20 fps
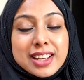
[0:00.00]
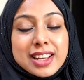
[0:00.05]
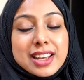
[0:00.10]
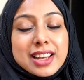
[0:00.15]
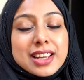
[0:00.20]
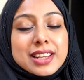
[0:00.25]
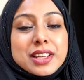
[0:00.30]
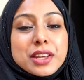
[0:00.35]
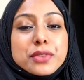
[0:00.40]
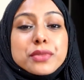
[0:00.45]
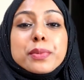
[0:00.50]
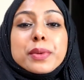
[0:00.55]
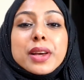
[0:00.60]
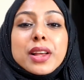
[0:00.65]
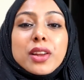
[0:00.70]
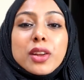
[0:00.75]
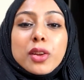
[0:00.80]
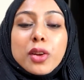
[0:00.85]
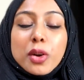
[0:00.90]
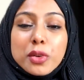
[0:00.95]
it gives me a
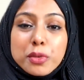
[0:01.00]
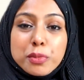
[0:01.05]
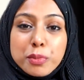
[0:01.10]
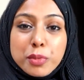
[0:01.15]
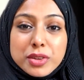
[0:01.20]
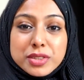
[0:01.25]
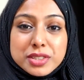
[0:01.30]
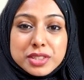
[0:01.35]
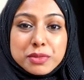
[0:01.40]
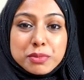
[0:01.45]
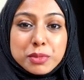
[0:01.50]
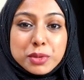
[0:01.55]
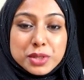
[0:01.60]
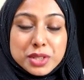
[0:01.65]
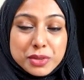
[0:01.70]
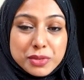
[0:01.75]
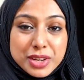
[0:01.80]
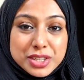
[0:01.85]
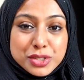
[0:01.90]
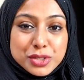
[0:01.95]
lot of positive
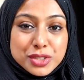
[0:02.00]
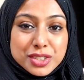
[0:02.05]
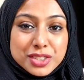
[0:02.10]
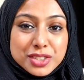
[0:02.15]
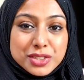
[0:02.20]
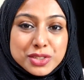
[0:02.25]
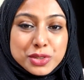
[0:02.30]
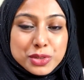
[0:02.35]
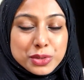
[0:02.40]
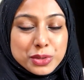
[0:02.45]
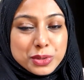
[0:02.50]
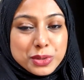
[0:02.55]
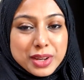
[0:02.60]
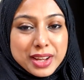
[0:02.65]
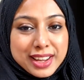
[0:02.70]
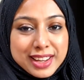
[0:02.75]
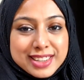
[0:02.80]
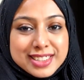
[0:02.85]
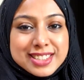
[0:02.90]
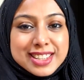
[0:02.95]
motivation to go
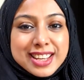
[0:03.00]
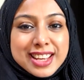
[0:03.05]
ahead